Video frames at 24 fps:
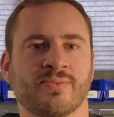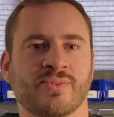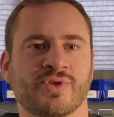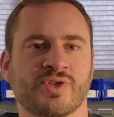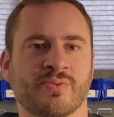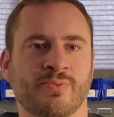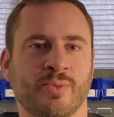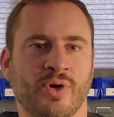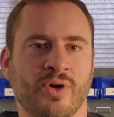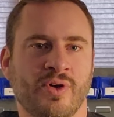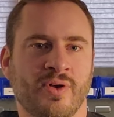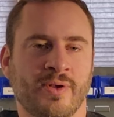
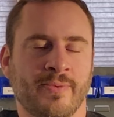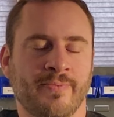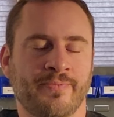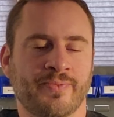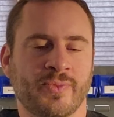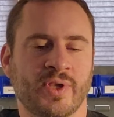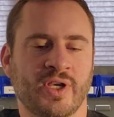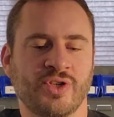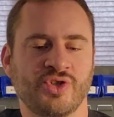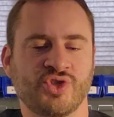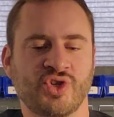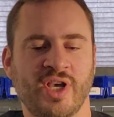small
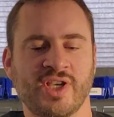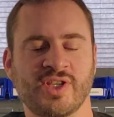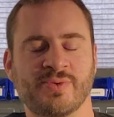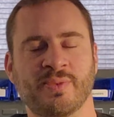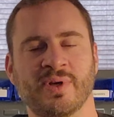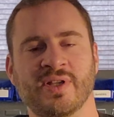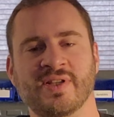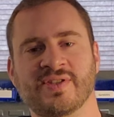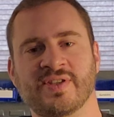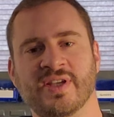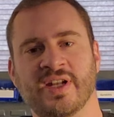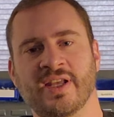
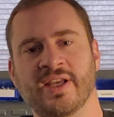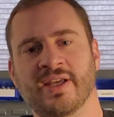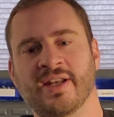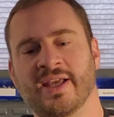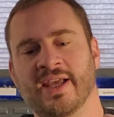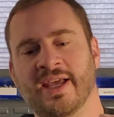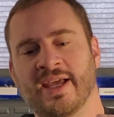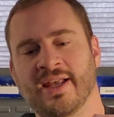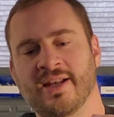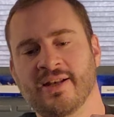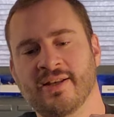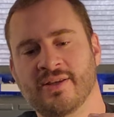adjustments in it,
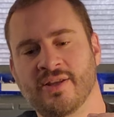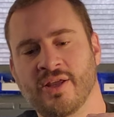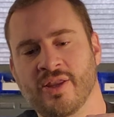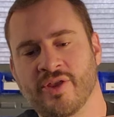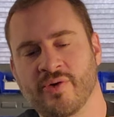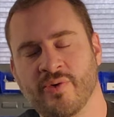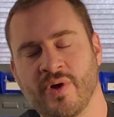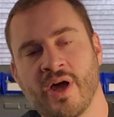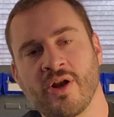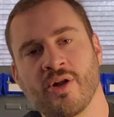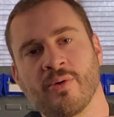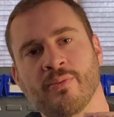and the
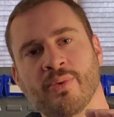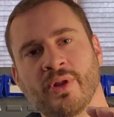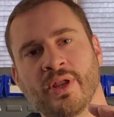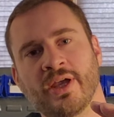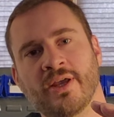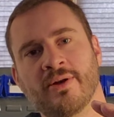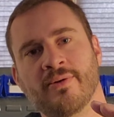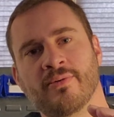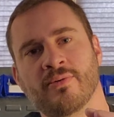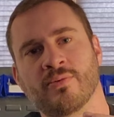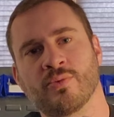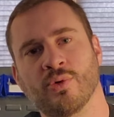throttle
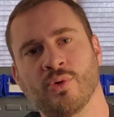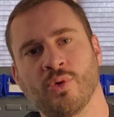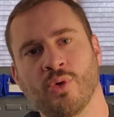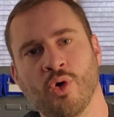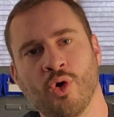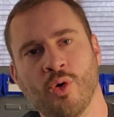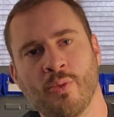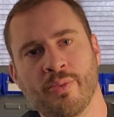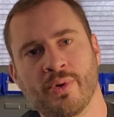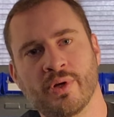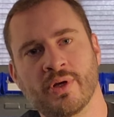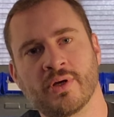blade will
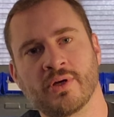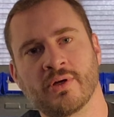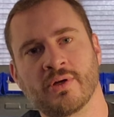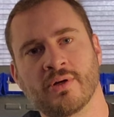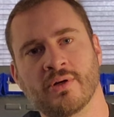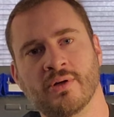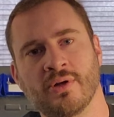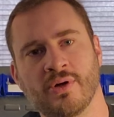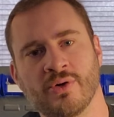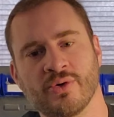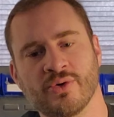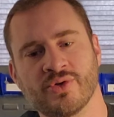open and
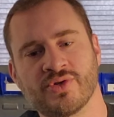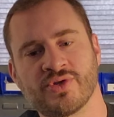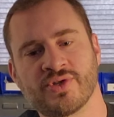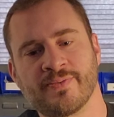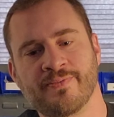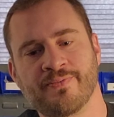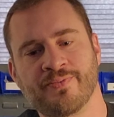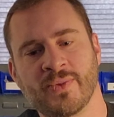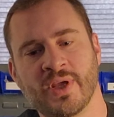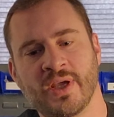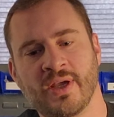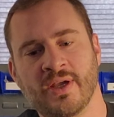close
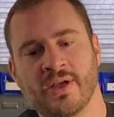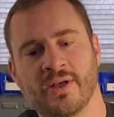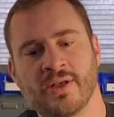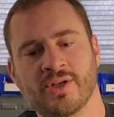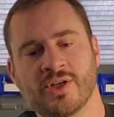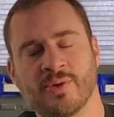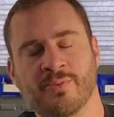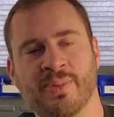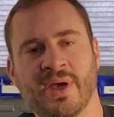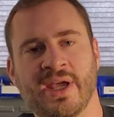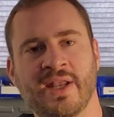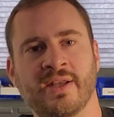
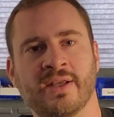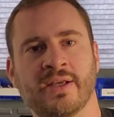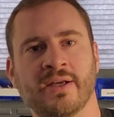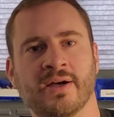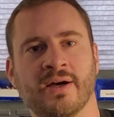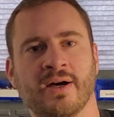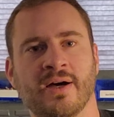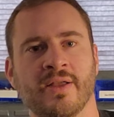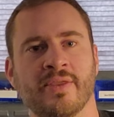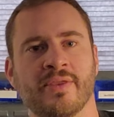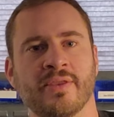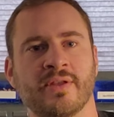depending
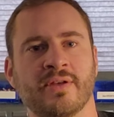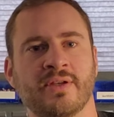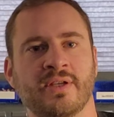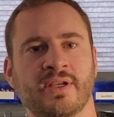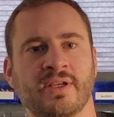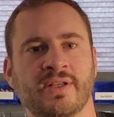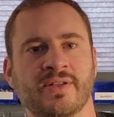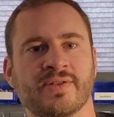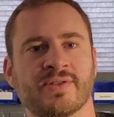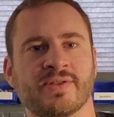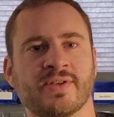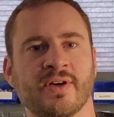on the
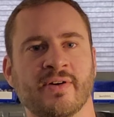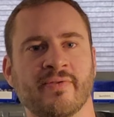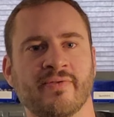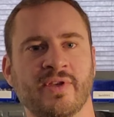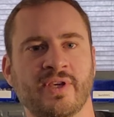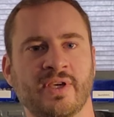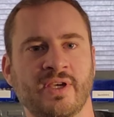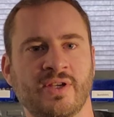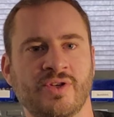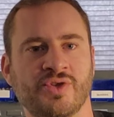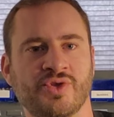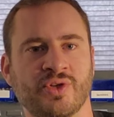needs of
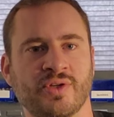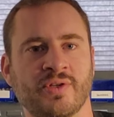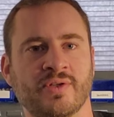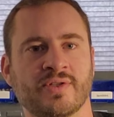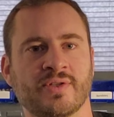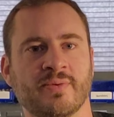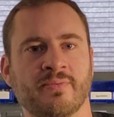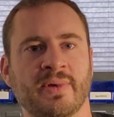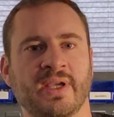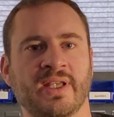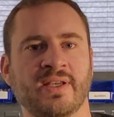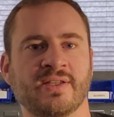the engine
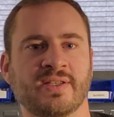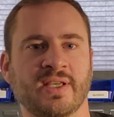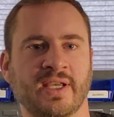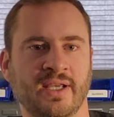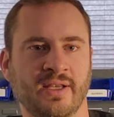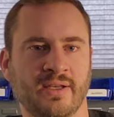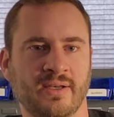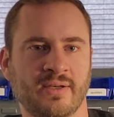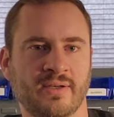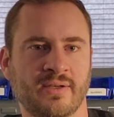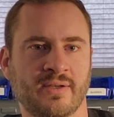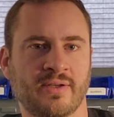to
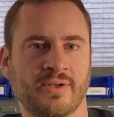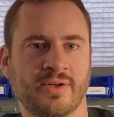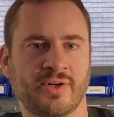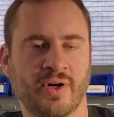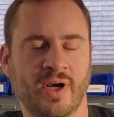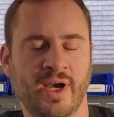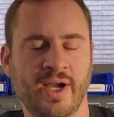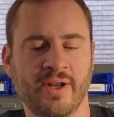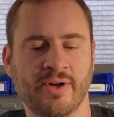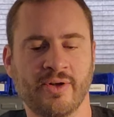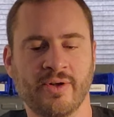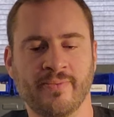maintain your
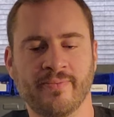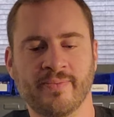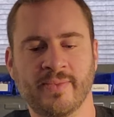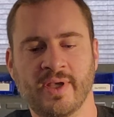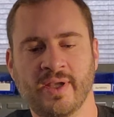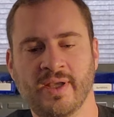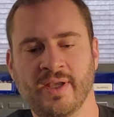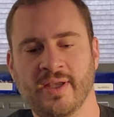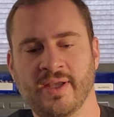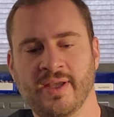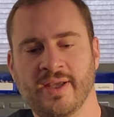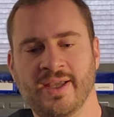idle.
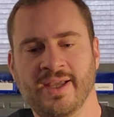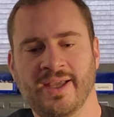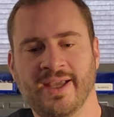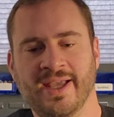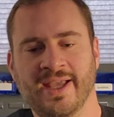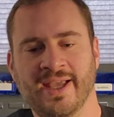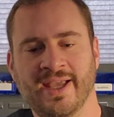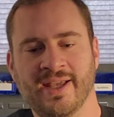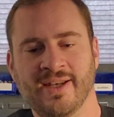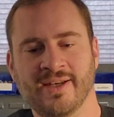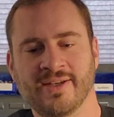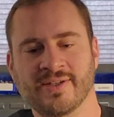
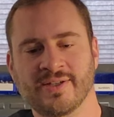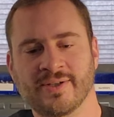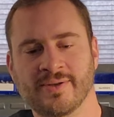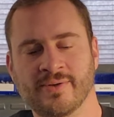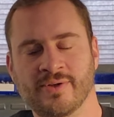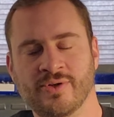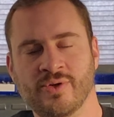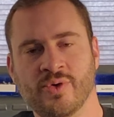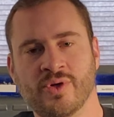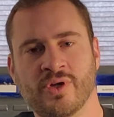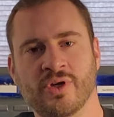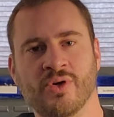And
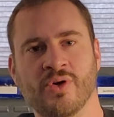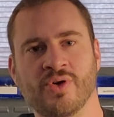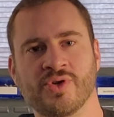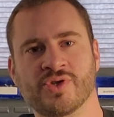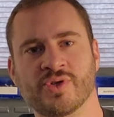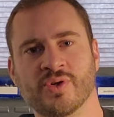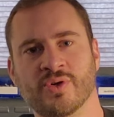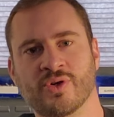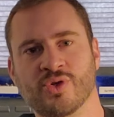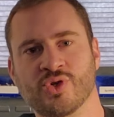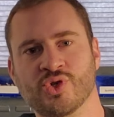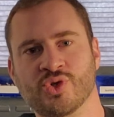you can
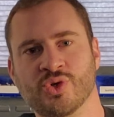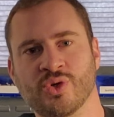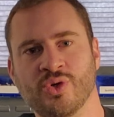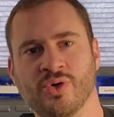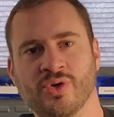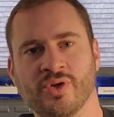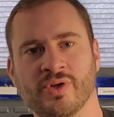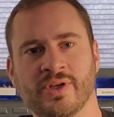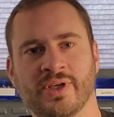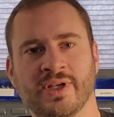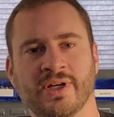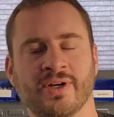also
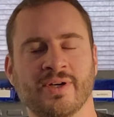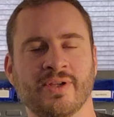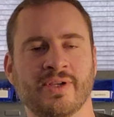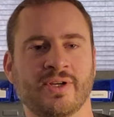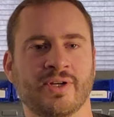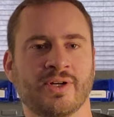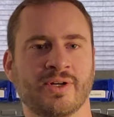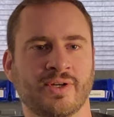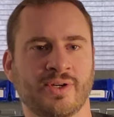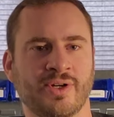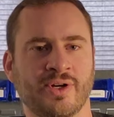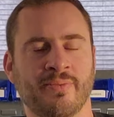control,
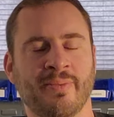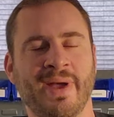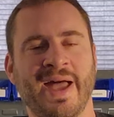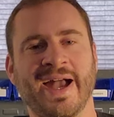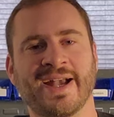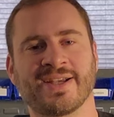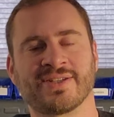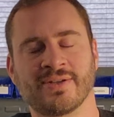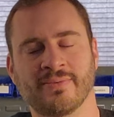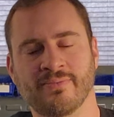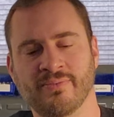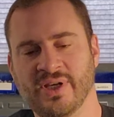your
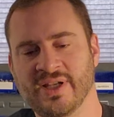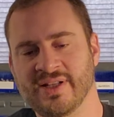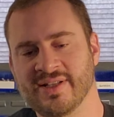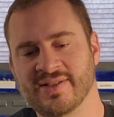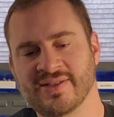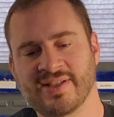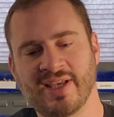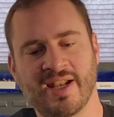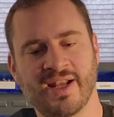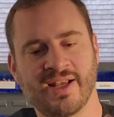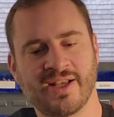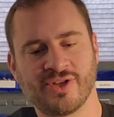max and min
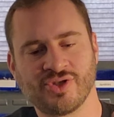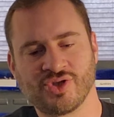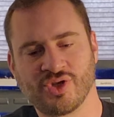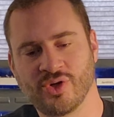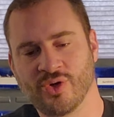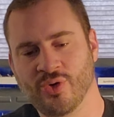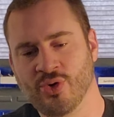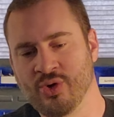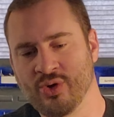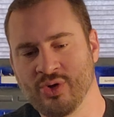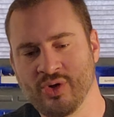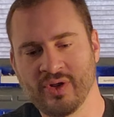settings and
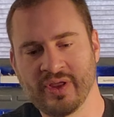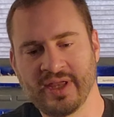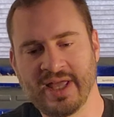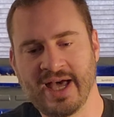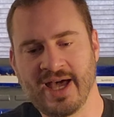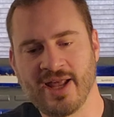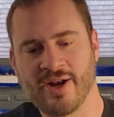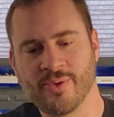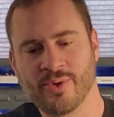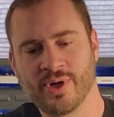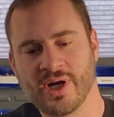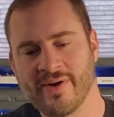all of
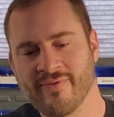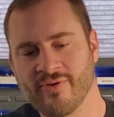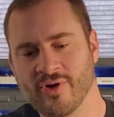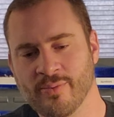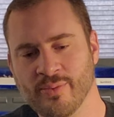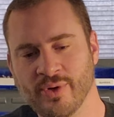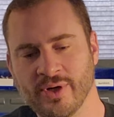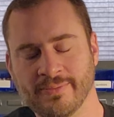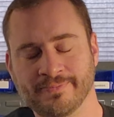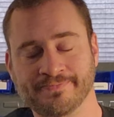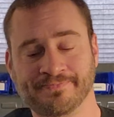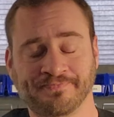that or whatever,
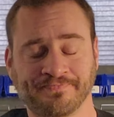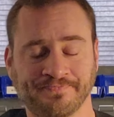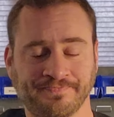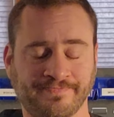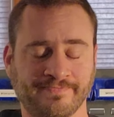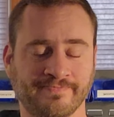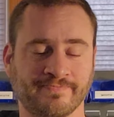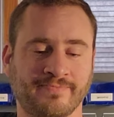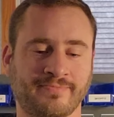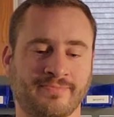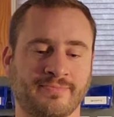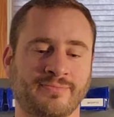but
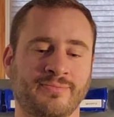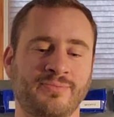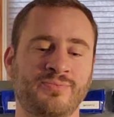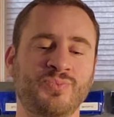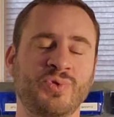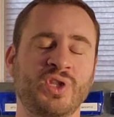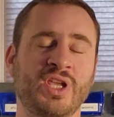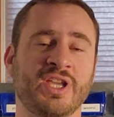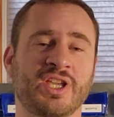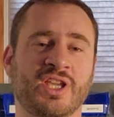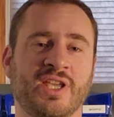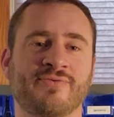
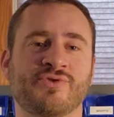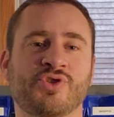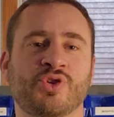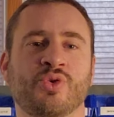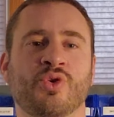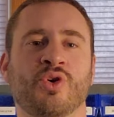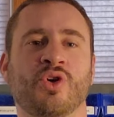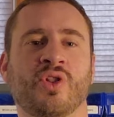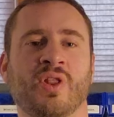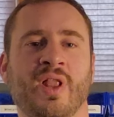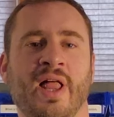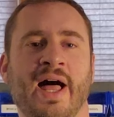it gives you
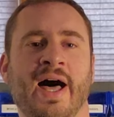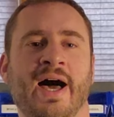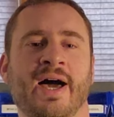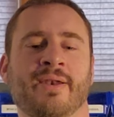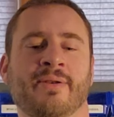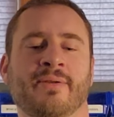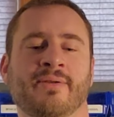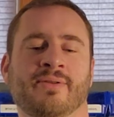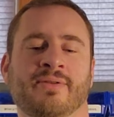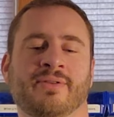a lot